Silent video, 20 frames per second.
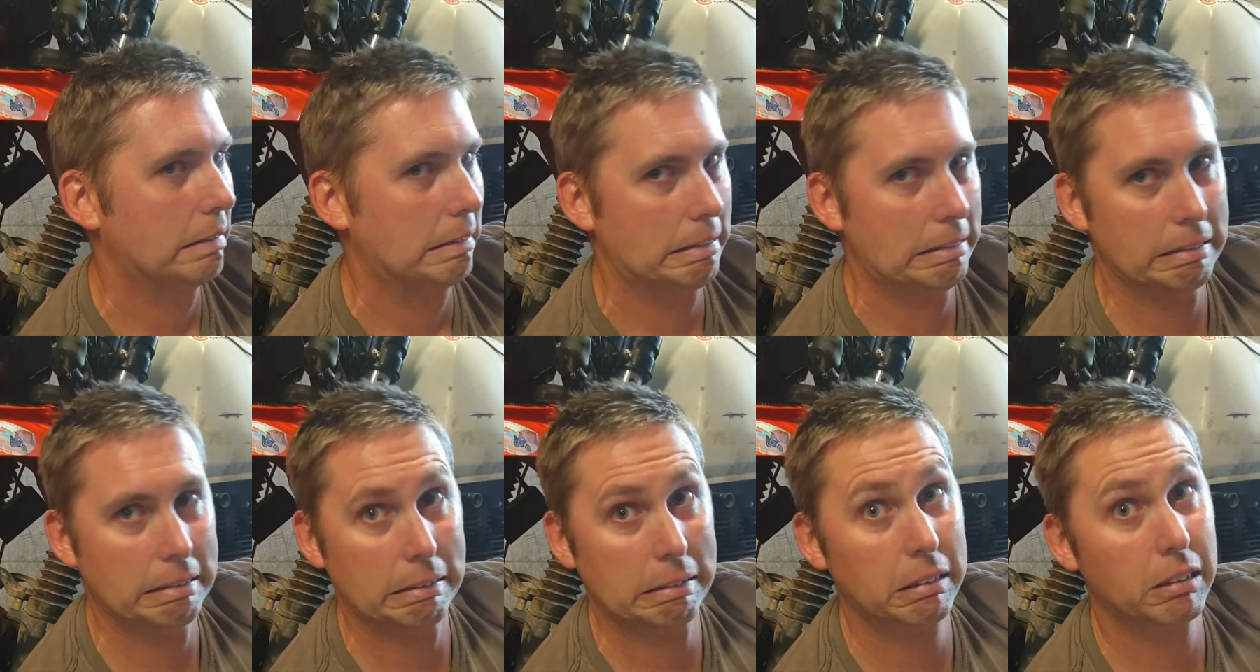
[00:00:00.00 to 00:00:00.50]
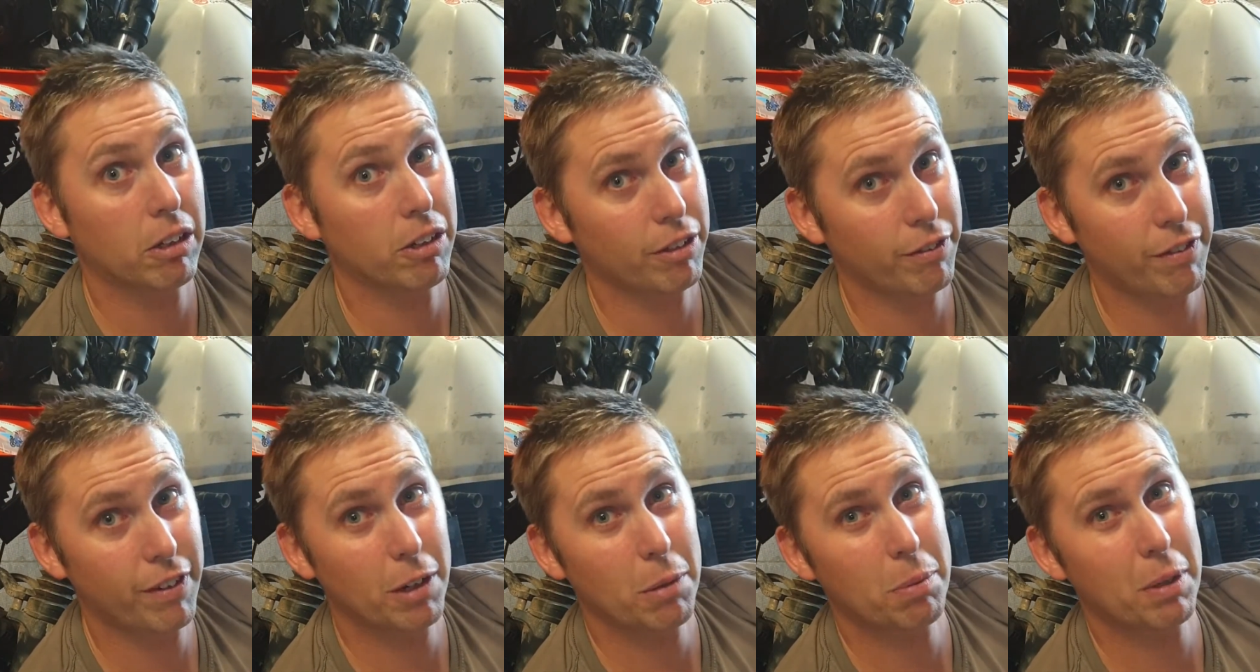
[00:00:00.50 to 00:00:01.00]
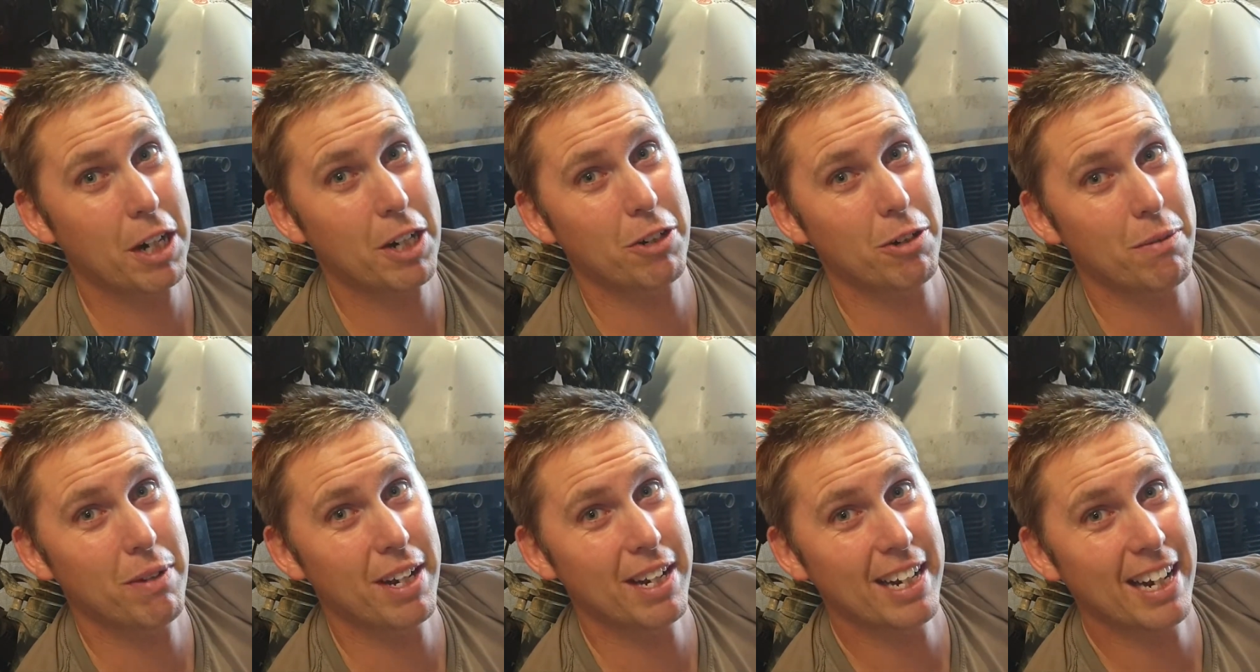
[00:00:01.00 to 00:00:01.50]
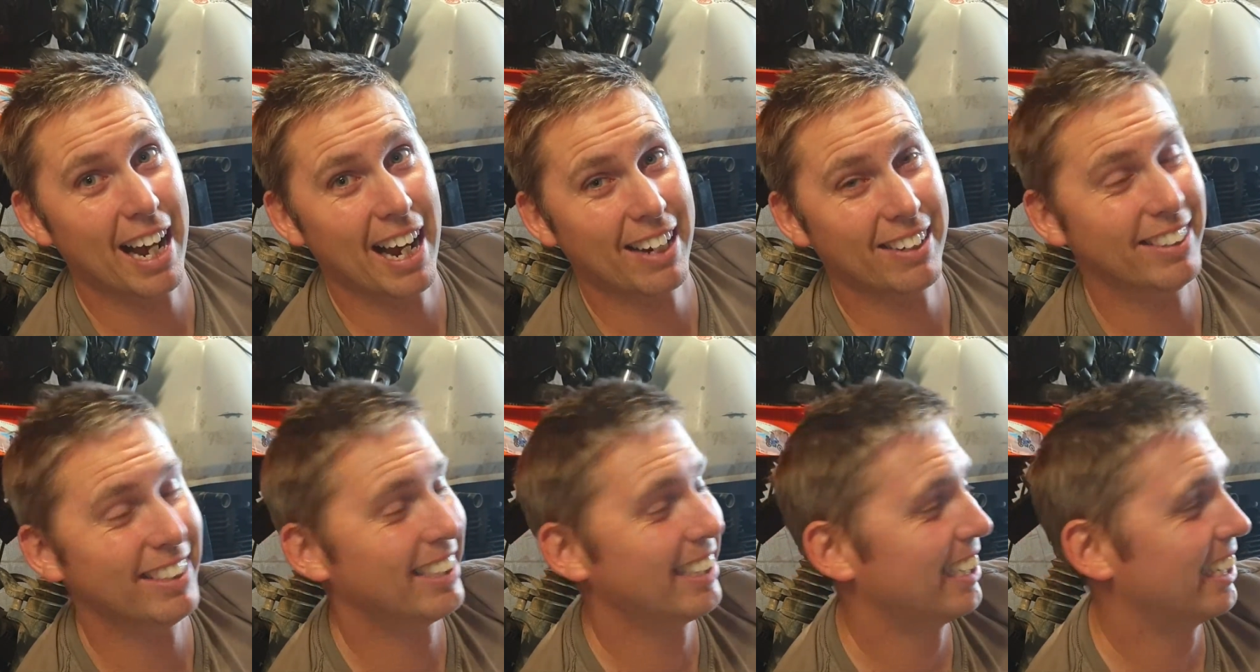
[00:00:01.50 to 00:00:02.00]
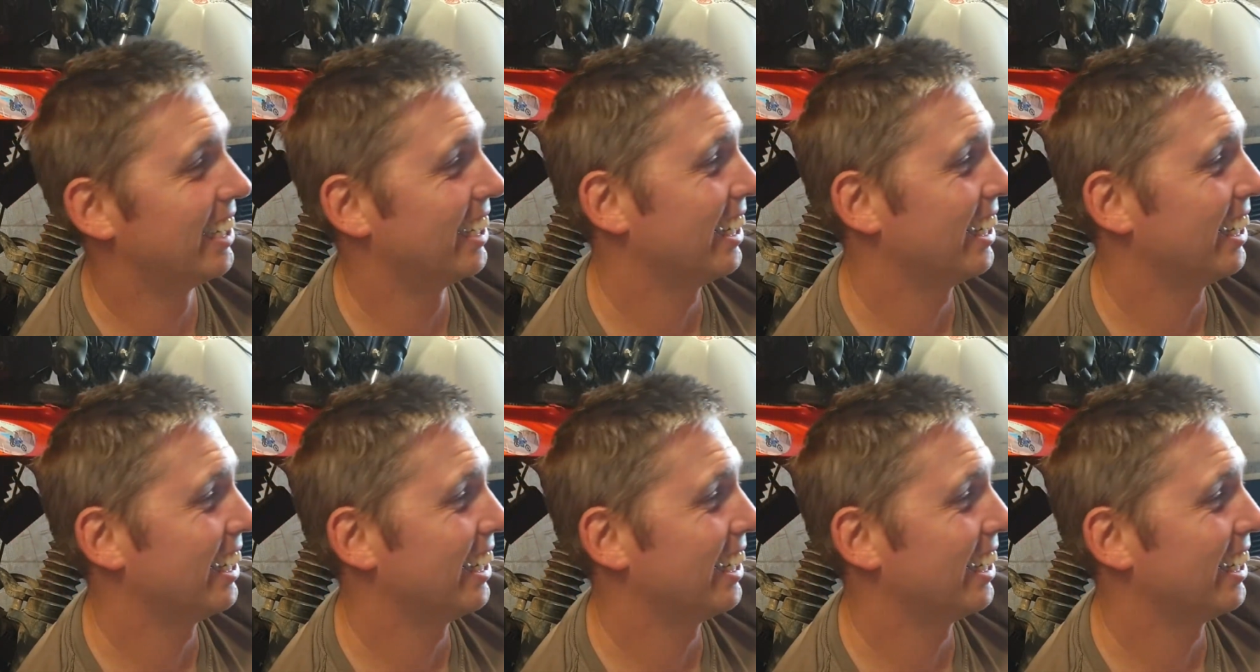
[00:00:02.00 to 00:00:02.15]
I'm starting to feel the pressure a bit now.